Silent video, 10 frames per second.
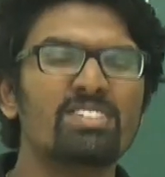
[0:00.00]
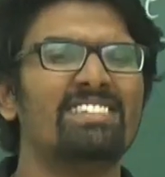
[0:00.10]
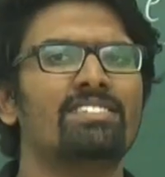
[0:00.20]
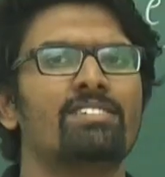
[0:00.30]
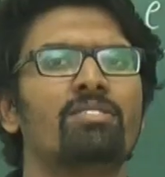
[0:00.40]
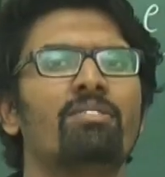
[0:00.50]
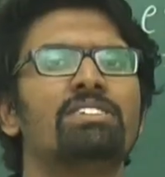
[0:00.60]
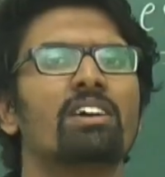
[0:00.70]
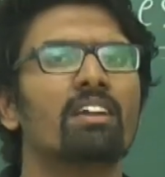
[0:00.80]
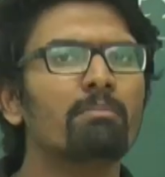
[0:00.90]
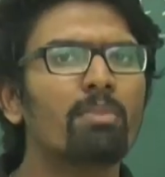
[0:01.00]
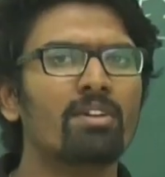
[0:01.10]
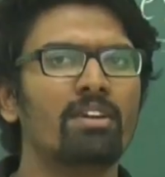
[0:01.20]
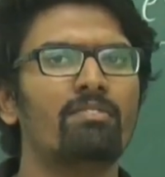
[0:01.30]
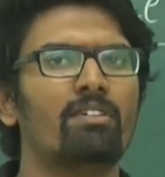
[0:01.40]
lessons which are
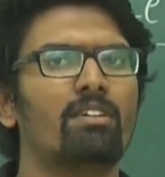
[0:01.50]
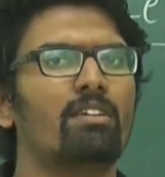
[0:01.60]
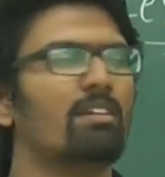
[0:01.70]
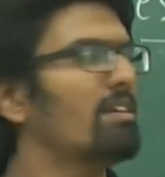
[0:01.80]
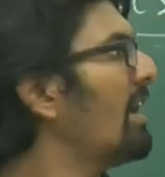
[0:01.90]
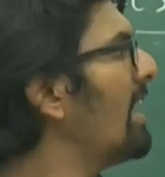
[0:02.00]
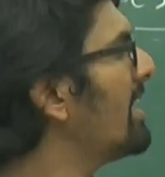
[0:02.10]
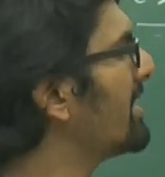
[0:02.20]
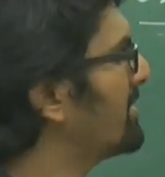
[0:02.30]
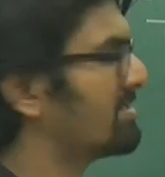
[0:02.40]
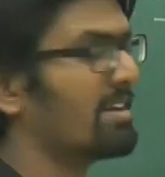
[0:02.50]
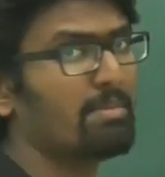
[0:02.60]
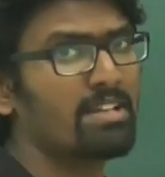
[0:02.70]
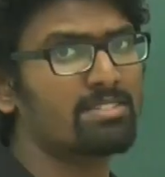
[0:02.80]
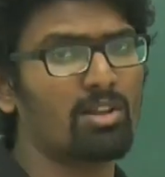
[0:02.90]
important for LAQs, that
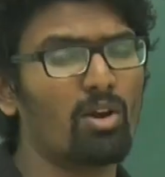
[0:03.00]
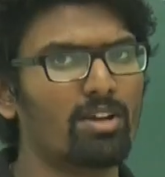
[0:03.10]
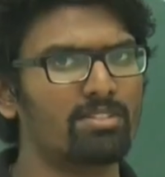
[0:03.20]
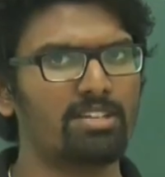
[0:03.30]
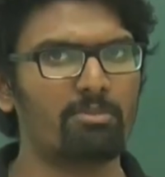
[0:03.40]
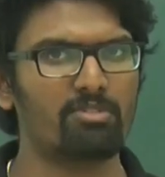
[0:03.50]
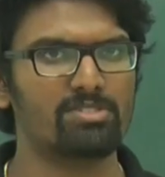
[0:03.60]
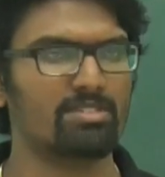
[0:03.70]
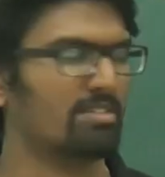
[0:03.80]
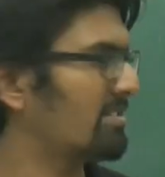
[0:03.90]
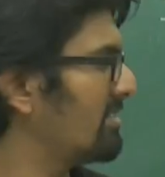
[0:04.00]
means long answer type question,